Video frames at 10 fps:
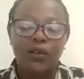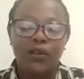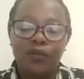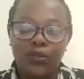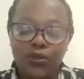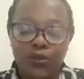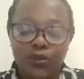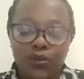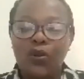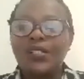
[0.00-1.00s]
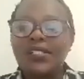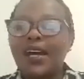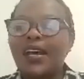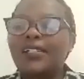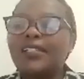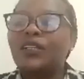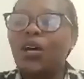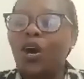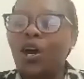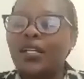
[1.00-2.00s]
to do Amen. Our side, Amen.
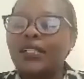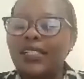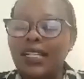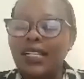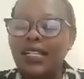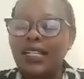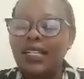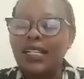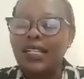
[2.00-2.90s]
And God is